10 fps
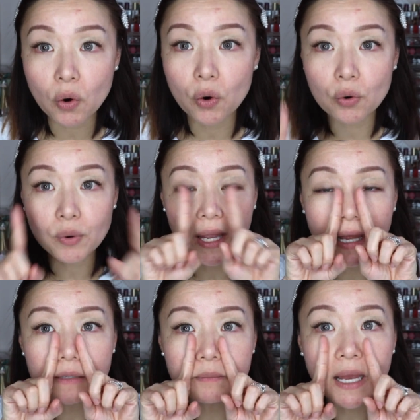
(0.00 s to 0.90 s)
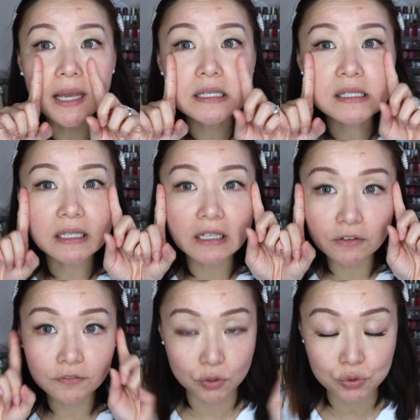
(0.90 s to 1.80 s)
all and my
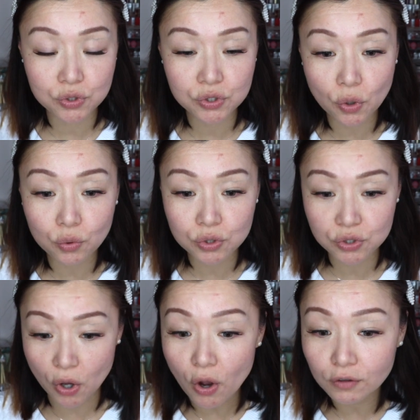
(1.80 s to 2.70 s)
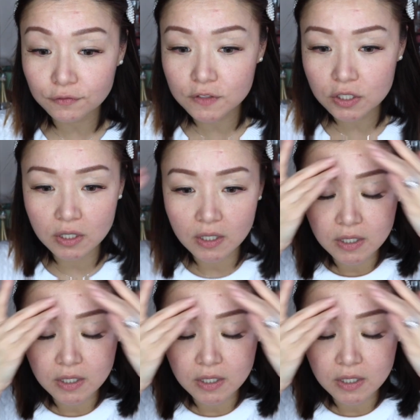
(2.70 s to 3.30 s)
skin feels so soft.